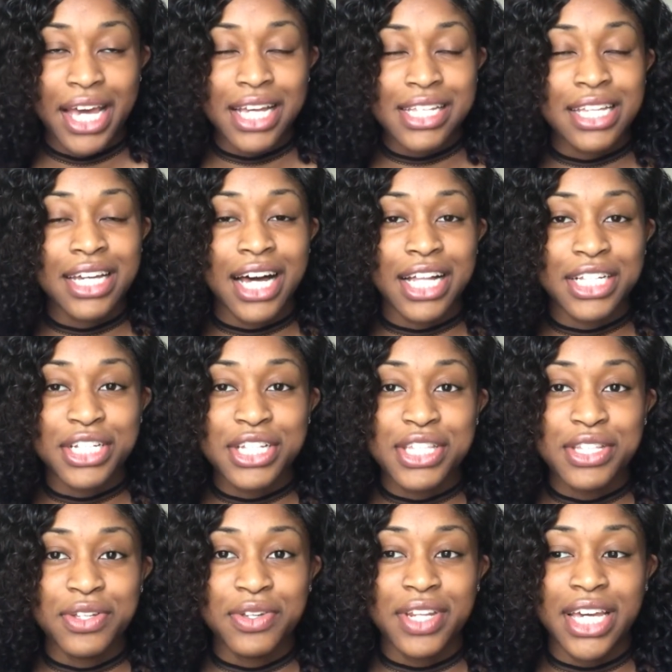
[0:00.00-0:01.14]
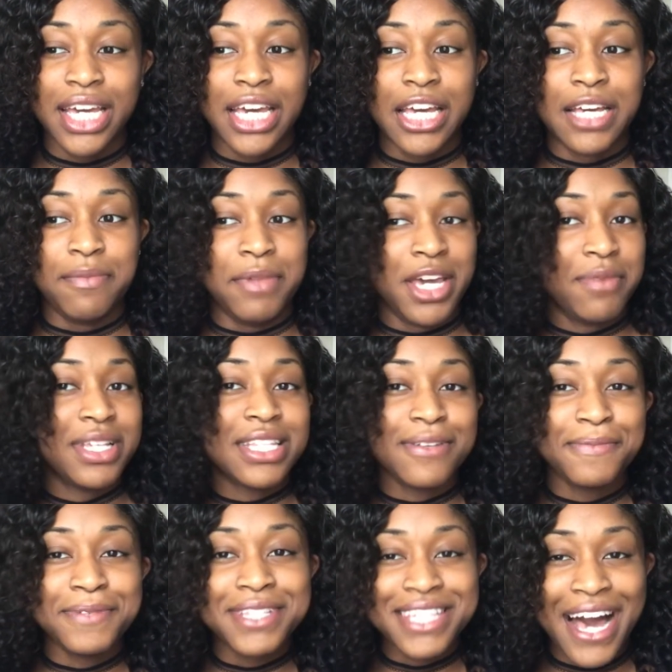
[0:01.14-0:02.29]
As a college student, it may be
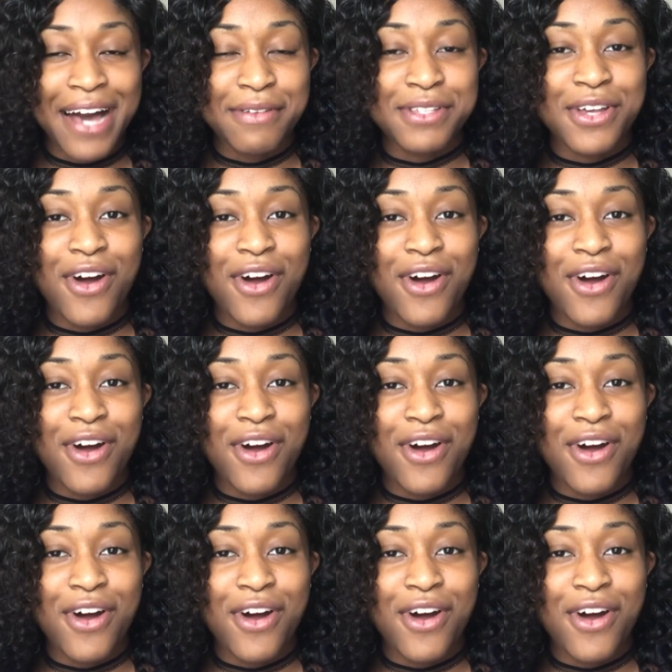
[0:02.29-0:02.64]
sometimes